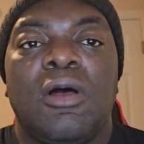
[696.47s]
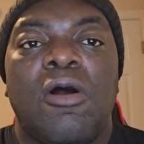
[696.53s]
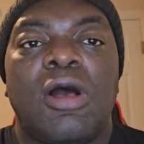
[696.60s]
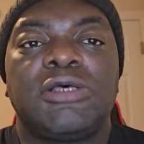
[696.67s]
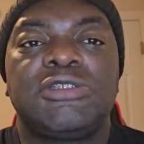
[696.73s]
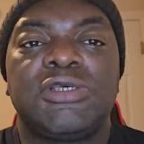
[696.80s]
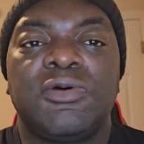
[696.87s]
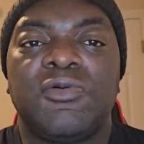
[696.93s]

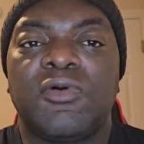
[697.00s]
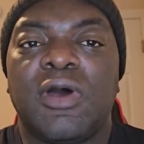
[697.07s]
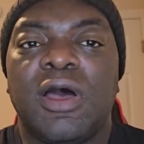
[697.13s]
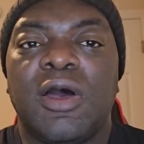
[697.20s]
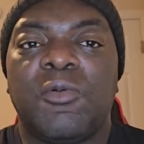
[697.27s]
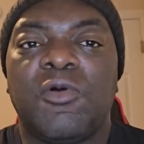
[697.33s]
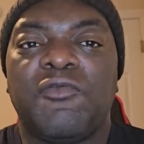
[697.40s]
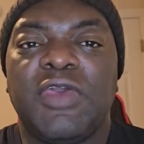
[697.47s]

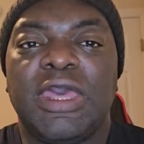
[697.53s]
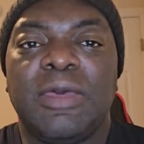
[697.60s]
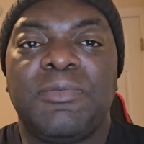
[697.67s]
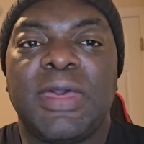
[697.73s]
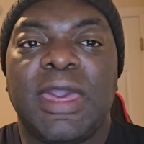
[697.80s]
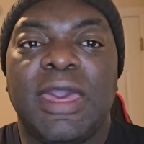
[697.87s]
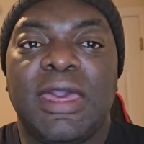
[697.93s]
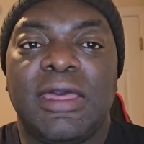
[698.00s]
Also, with
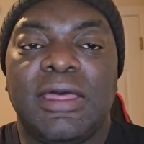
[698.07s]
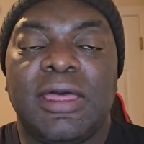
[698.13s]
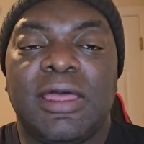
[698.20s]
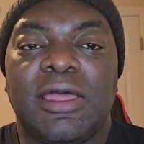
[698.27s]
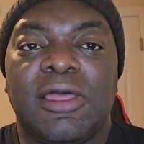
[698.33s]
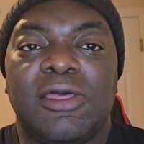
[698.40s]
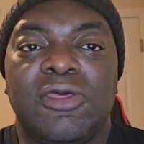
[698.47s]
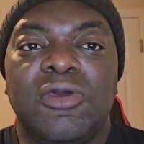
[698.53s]
eBay,
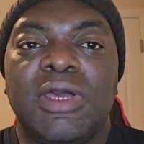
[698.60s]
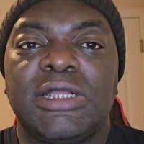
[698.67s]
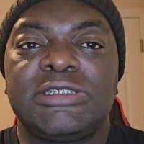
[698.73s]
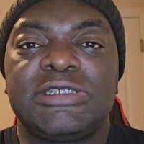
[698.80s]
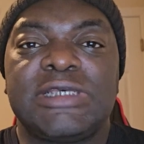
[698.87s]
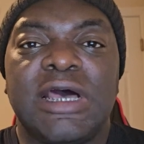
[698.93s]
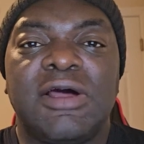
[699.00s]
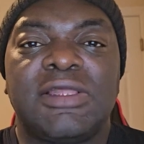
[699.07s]
you can
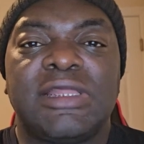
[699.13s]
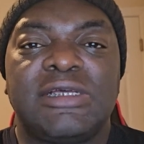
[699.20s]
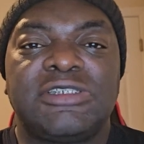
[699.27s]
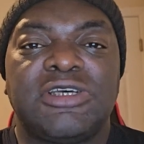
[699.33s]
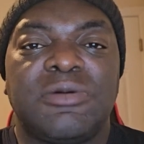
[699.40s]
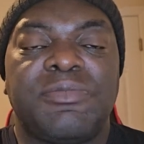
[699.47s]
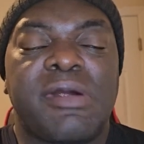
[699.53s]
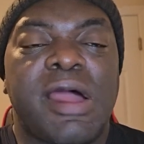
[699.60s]
sell a
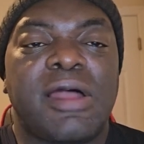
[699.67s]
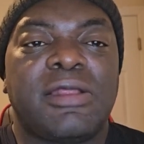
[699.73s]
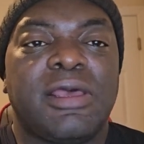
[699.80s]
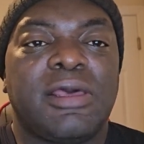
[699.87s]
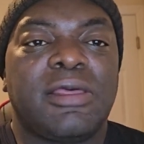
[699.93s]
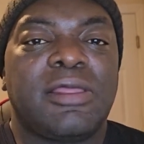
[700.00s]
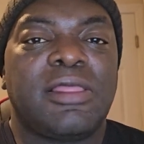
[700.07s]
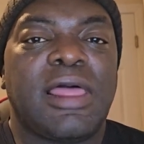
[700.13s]
digital
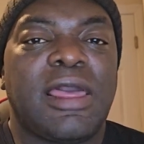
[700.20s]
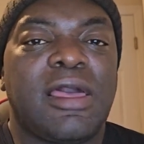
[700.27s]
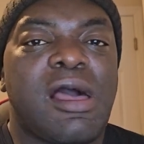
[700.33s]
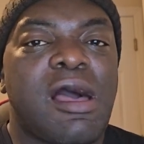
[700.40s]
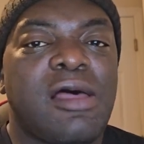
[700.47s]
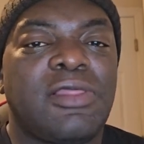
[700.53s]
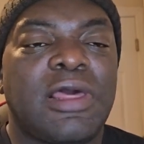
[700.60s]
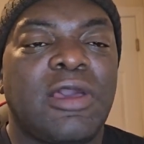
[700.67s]
product like
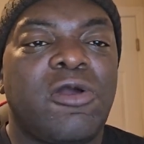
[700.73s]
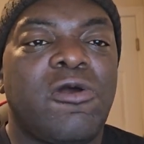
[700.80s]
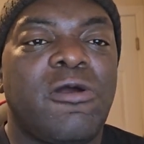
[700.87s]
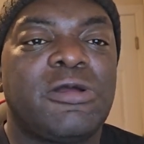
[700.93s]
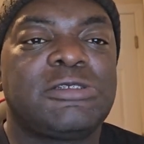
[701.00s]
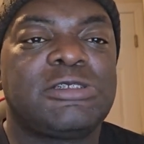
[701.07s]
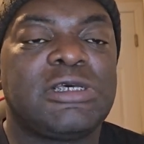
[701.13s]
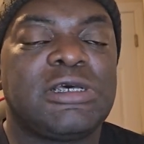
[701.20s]
online
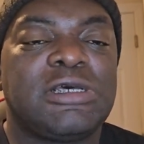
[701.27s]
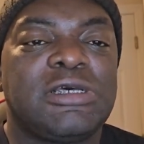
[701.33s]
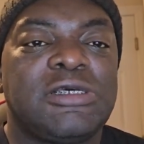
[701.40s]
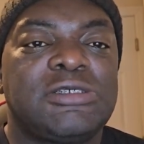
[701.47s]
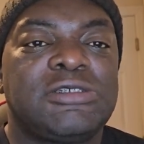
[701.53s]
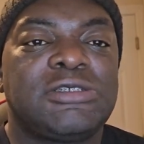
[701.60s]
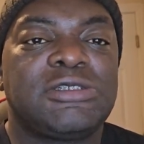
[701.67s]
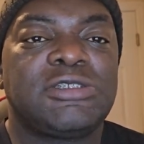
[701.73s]

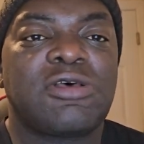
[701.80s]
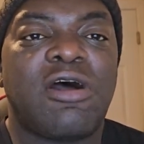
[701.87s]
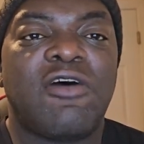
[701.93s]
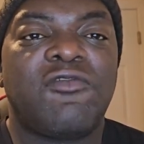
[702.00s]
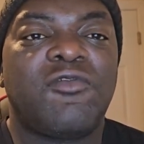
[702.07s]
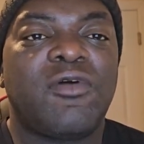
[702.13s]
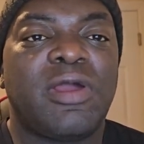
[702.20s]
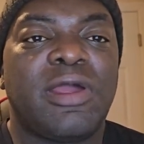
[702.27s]
courses,
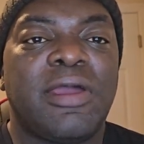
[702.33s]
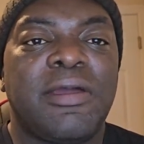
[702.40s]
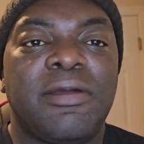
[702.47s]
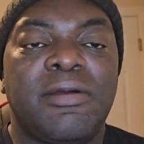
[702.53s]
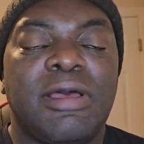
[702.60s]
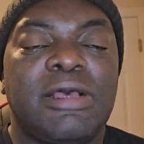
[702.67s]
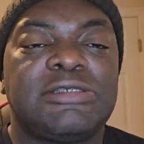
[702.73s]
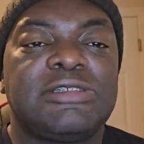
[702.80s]

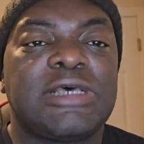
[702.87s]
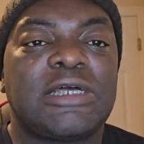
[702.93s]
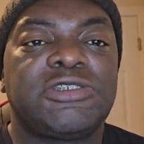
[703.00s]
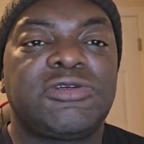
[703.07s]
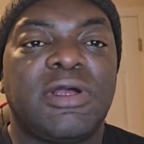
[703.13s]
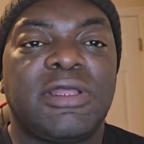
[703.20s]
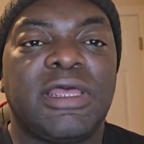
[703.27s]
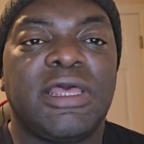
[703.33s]
software,
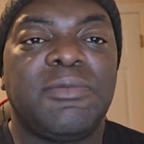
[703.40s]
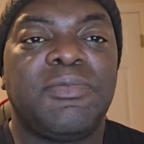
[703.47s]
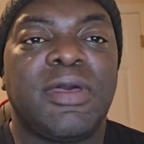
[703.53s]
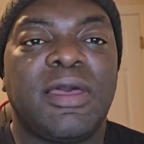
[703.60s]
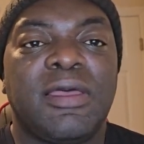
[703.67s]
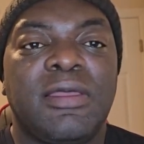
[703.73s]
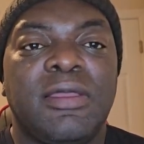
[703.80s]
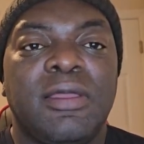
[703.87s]
etc. on
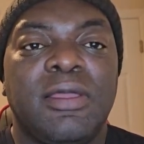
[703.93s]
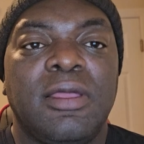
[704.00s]
eBay.